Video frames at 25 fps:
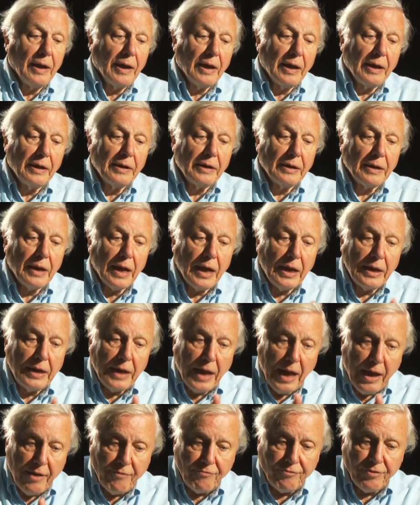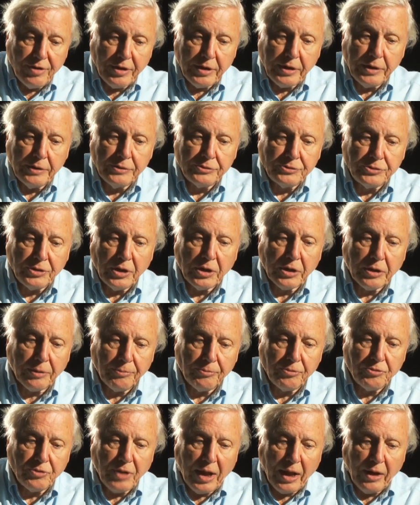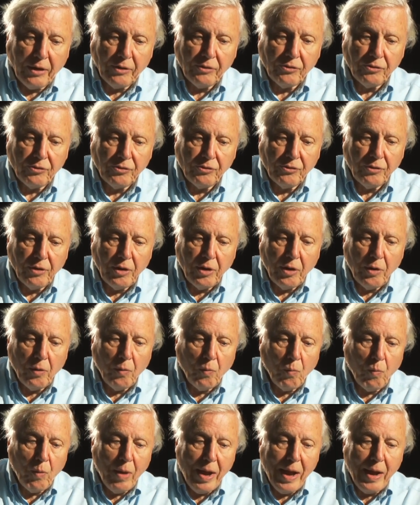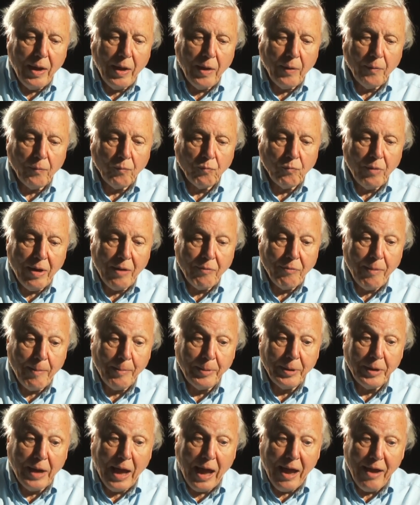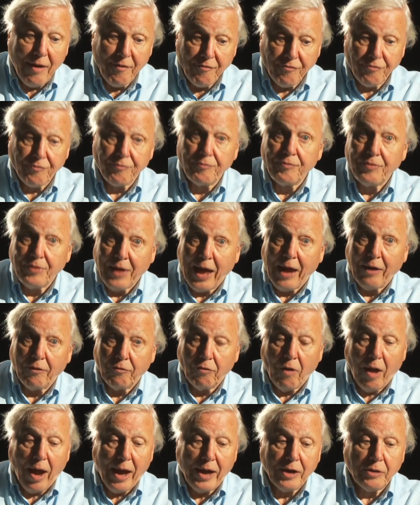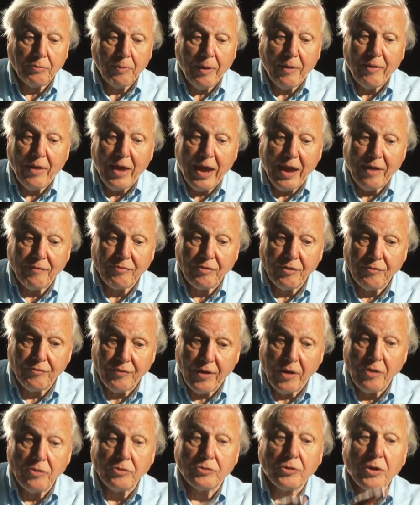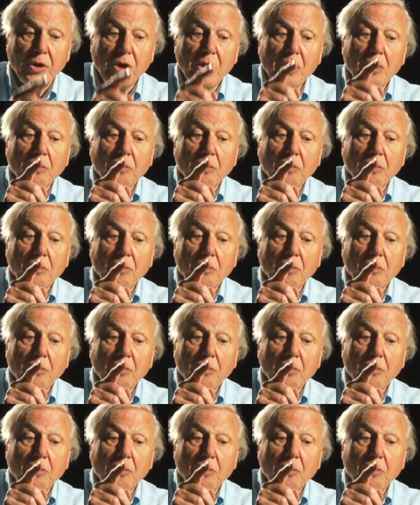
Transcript: And in every circumstance where women have that right, where they have the vote,